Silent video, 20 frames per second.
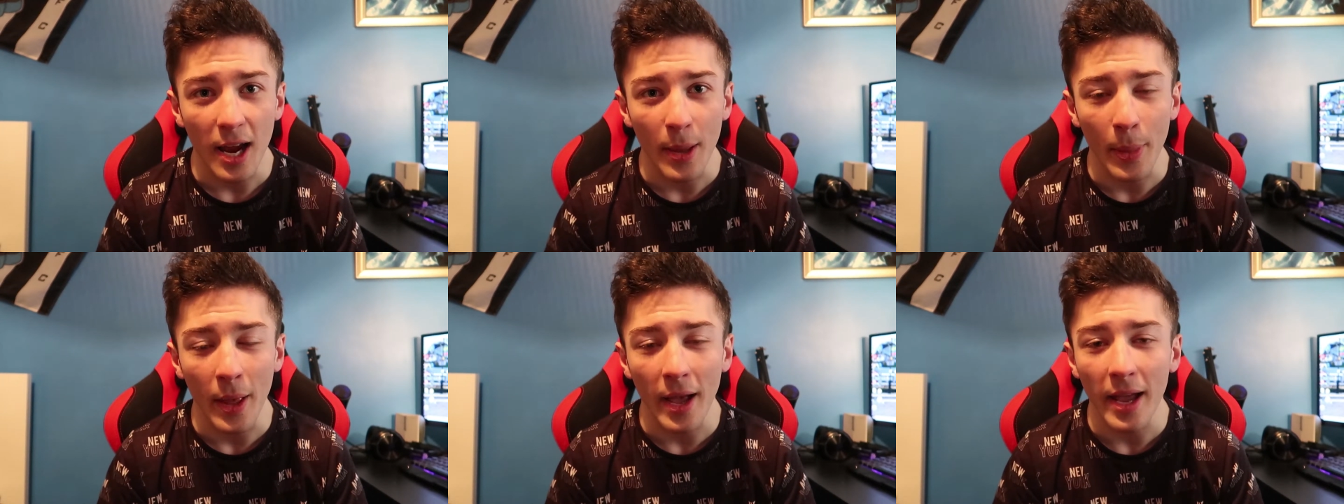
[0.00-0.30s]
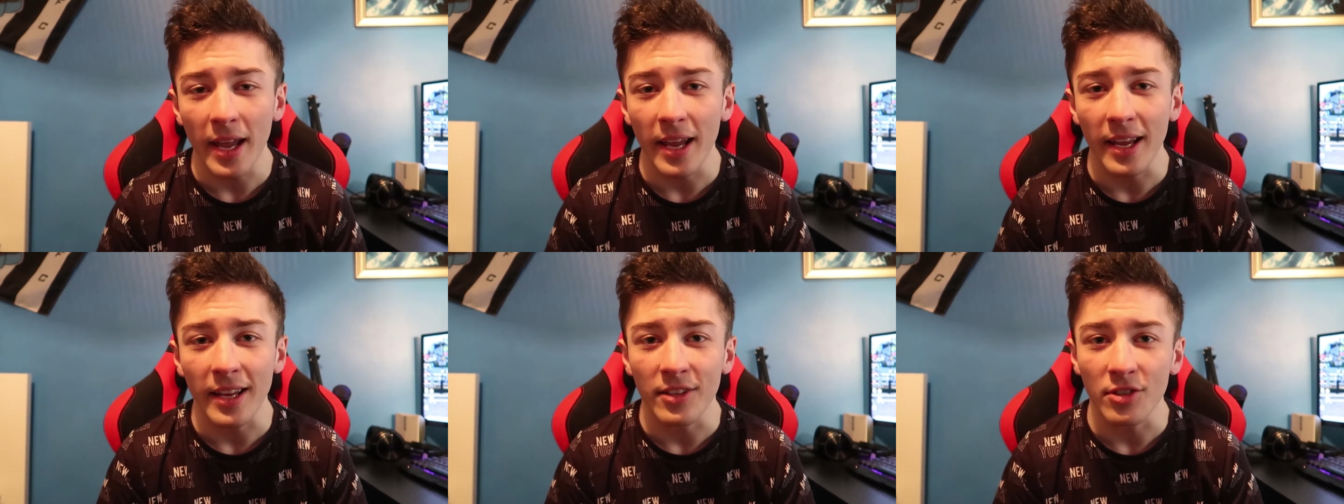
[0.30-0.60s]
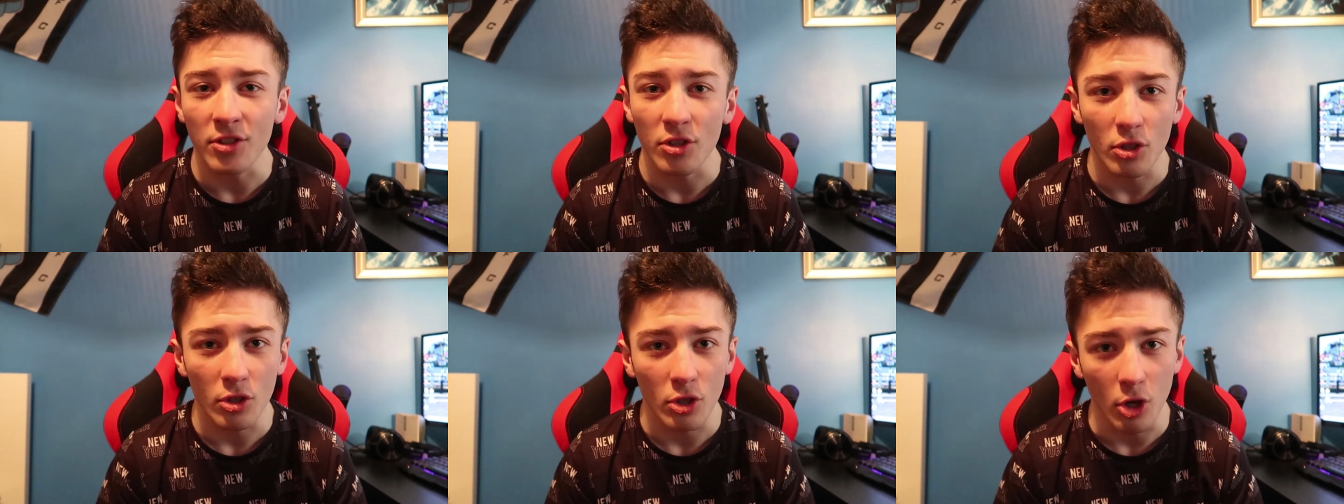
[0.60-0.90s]
and that
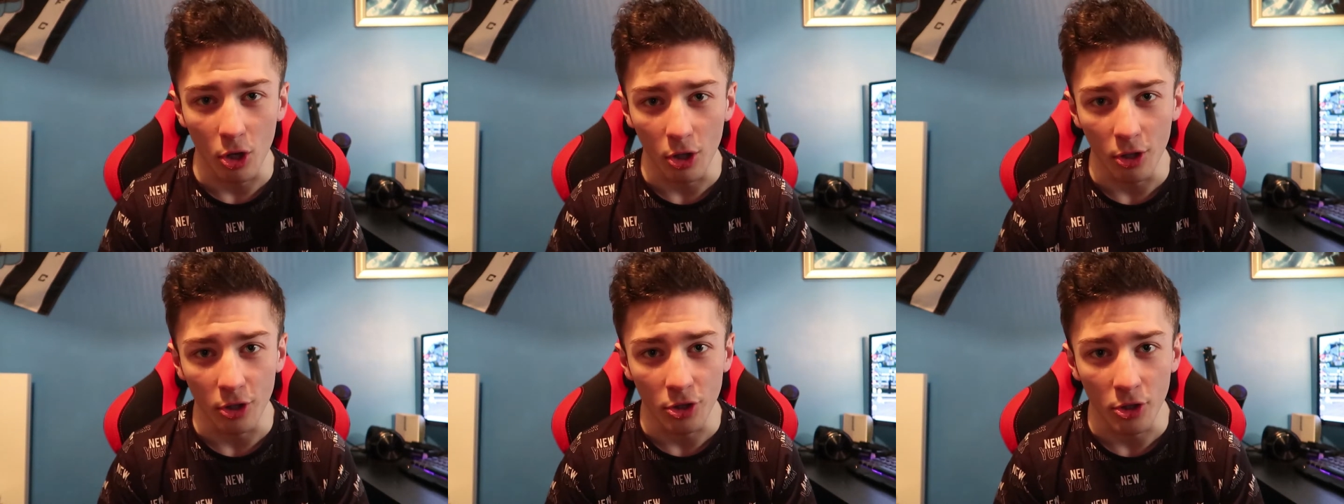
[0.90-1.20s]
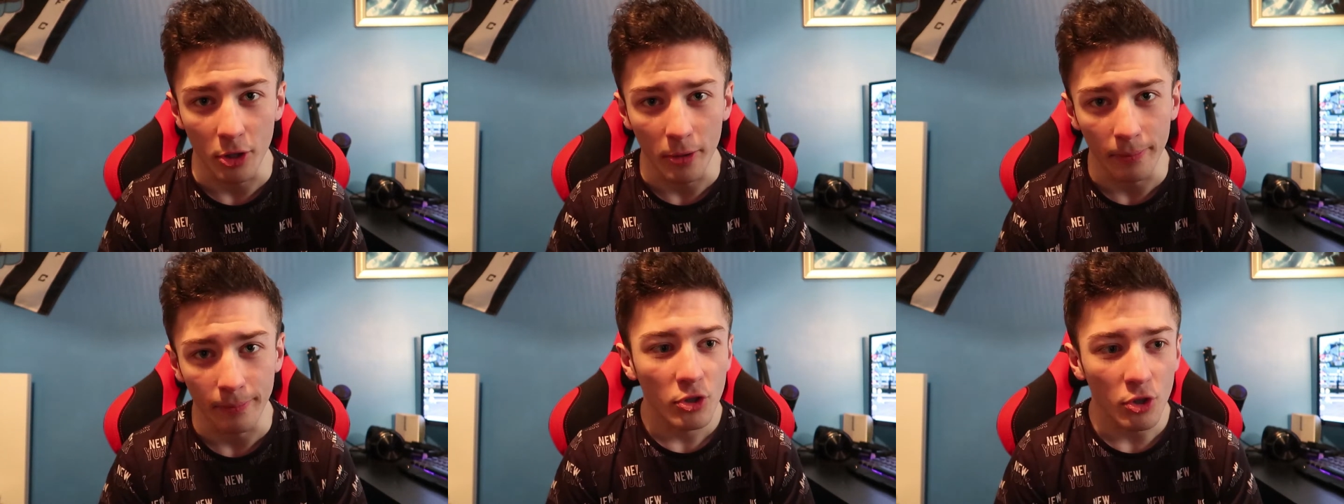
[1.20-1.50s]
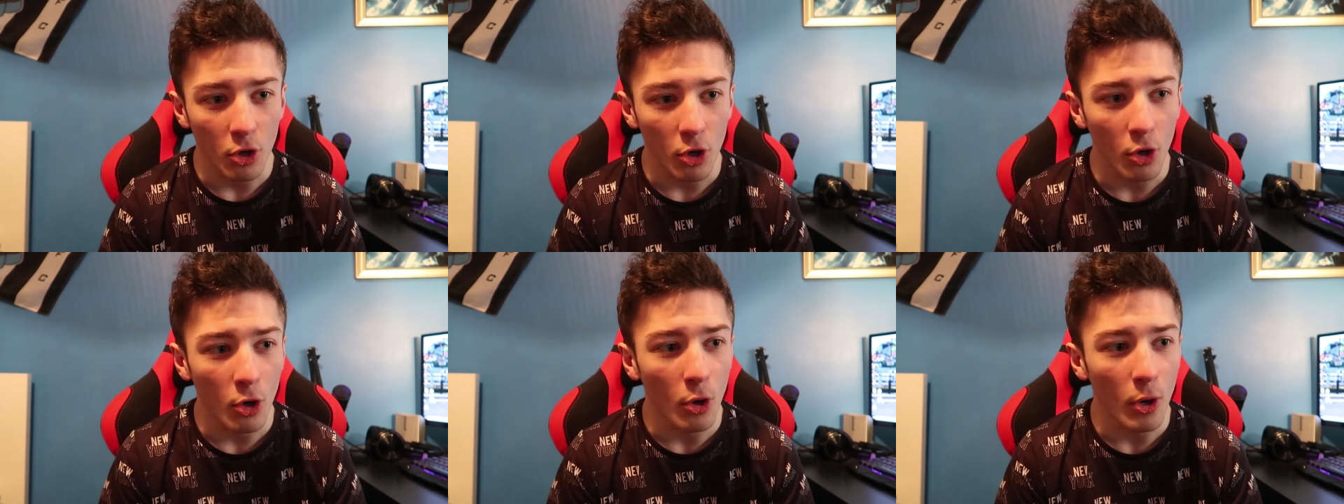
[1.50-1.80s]
is college.
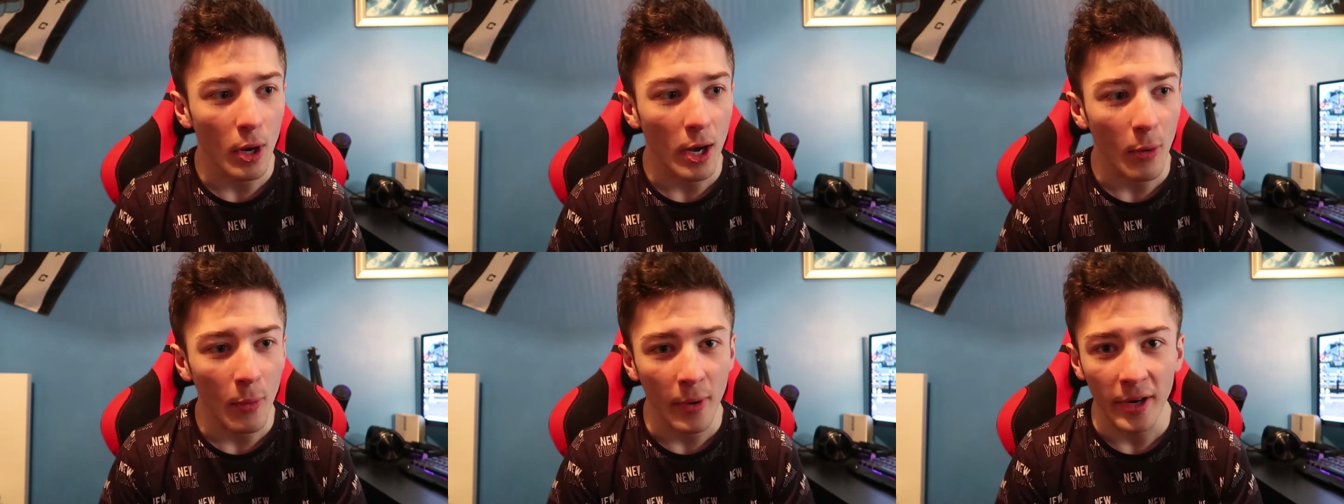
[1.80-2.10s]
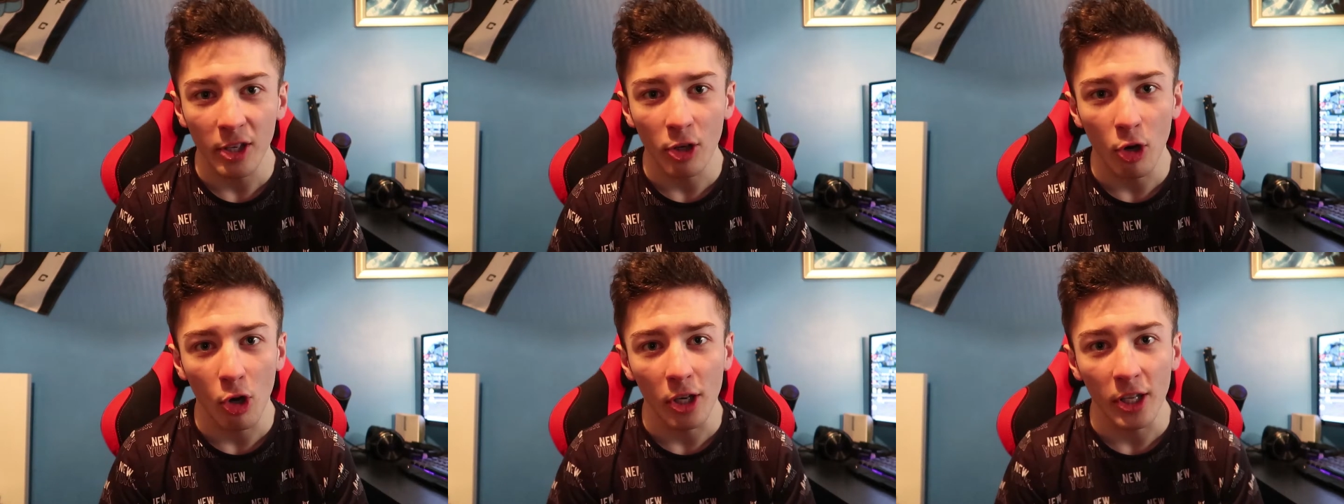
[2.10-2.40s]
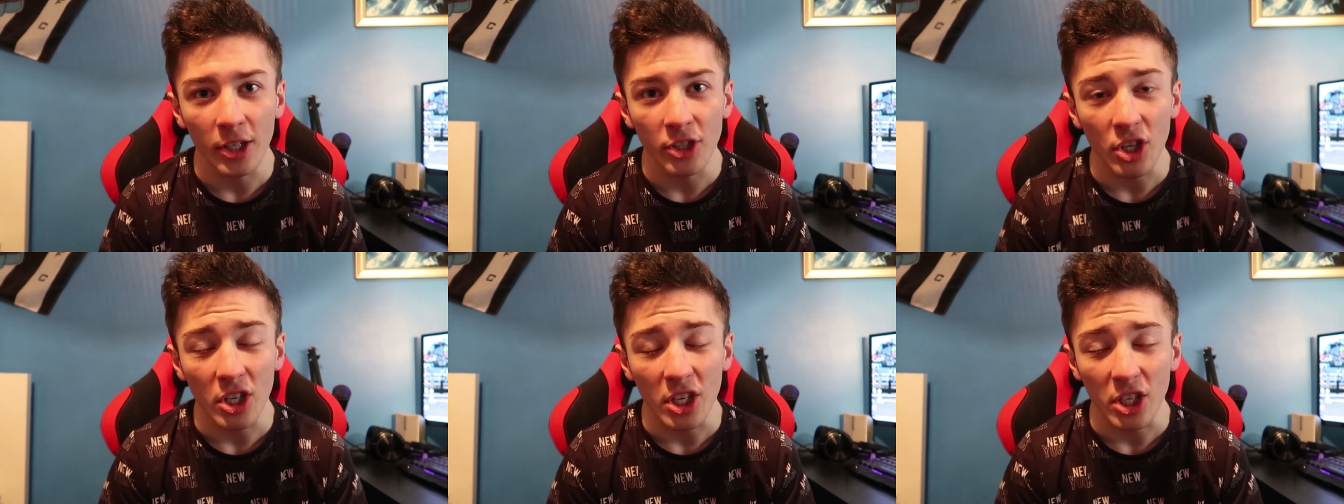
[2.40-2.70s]
So I went to
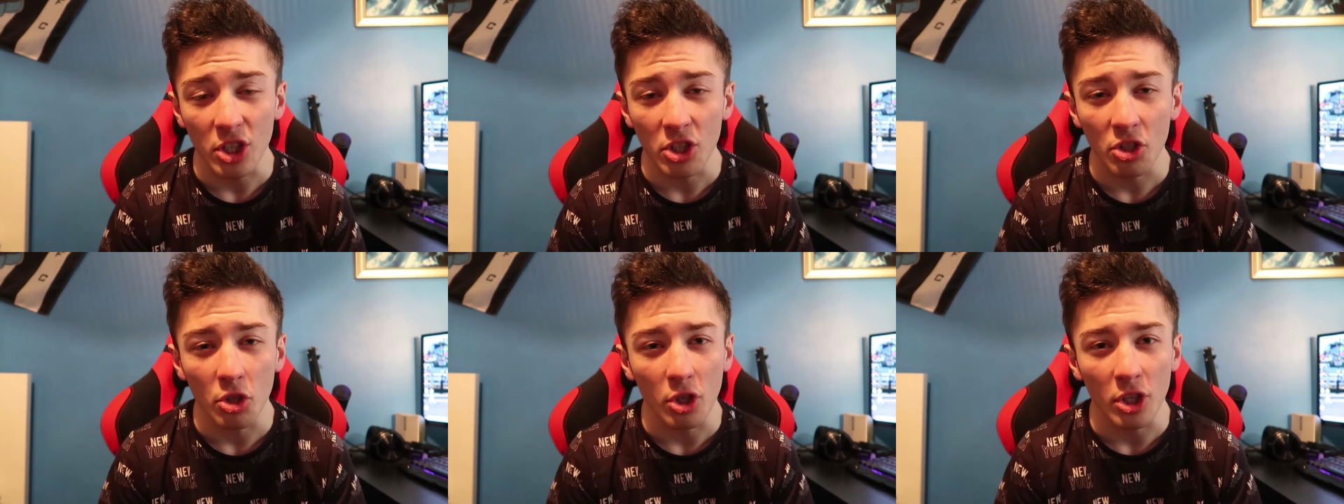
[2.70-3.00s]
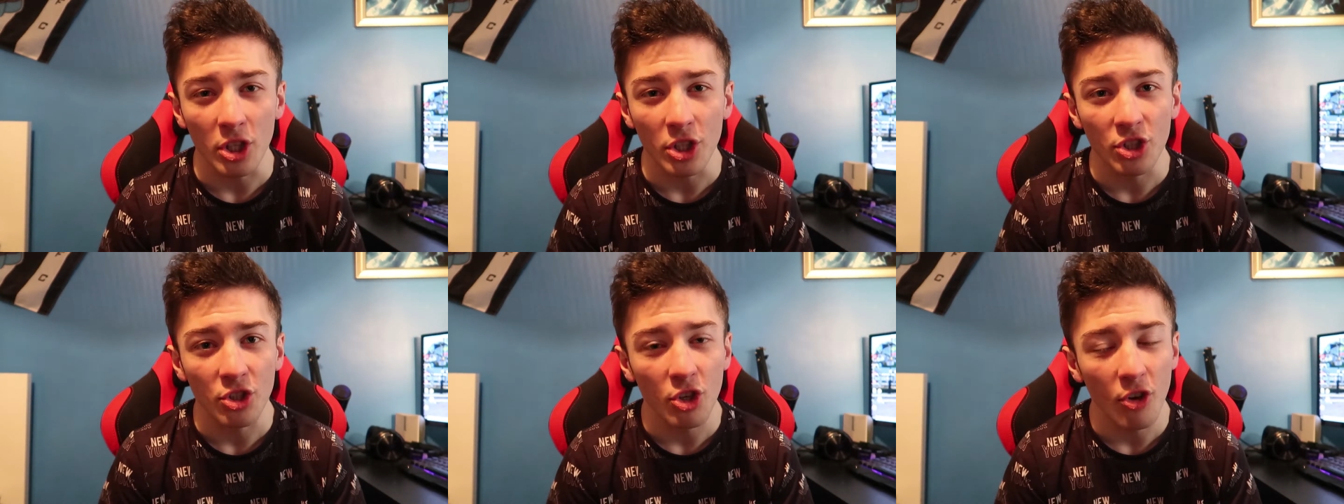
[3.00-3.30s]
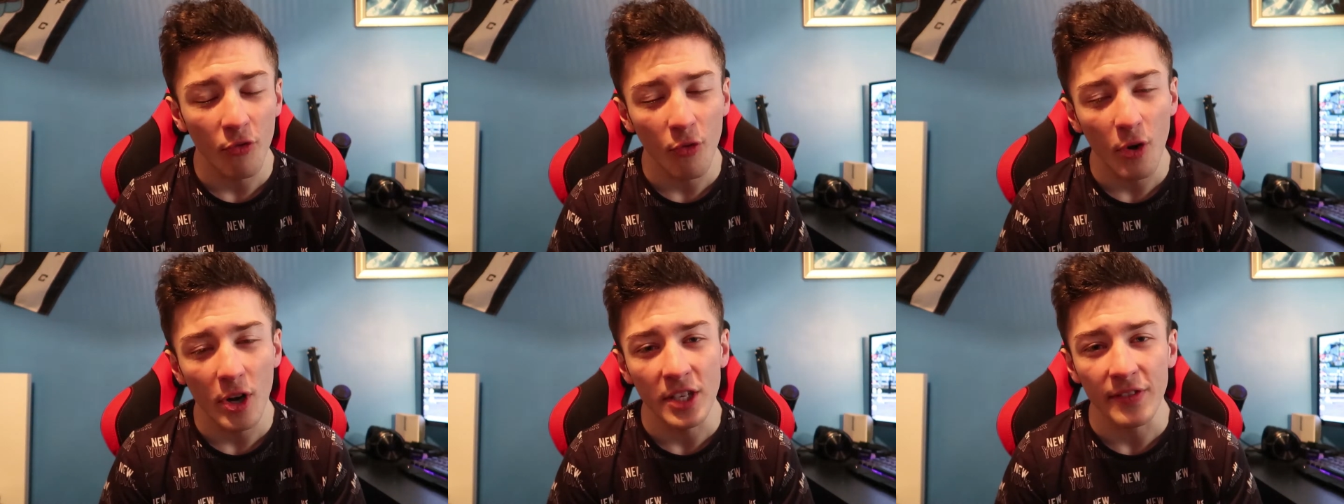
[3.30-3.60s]
college and I studied
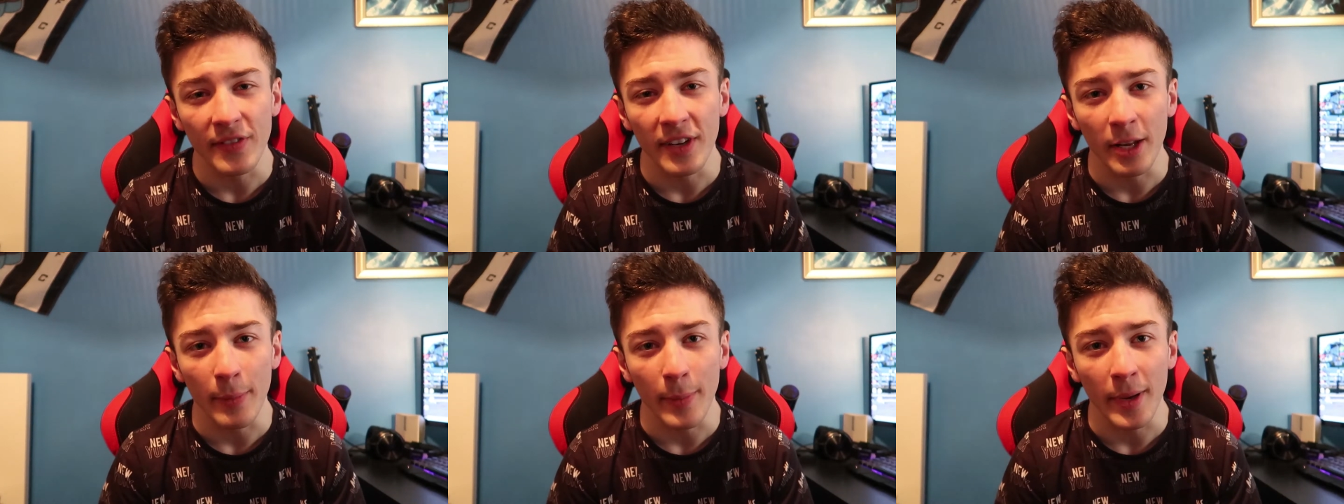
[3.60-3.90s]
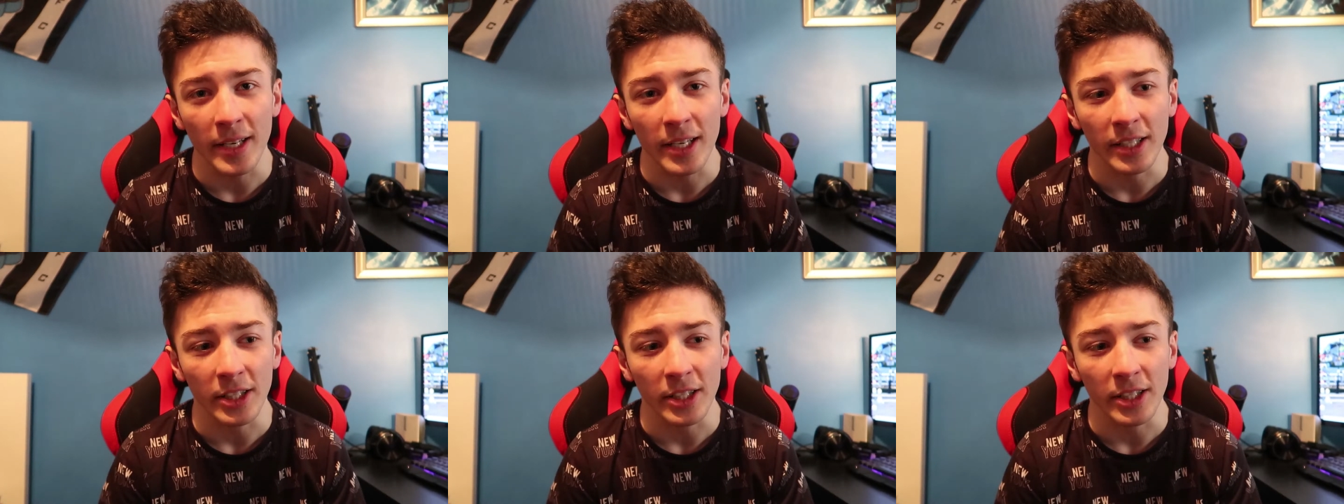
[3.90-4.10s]
software development.